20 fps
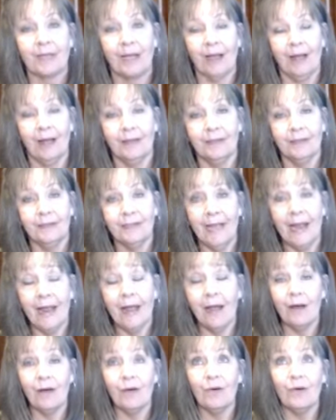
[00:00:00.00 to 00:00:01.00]

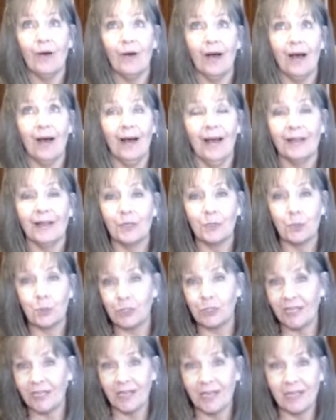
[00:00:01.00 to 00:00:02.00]
Now I
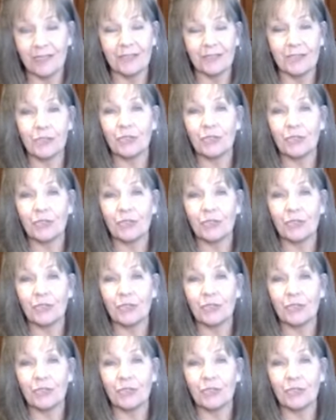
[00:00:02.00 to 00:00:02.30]
understand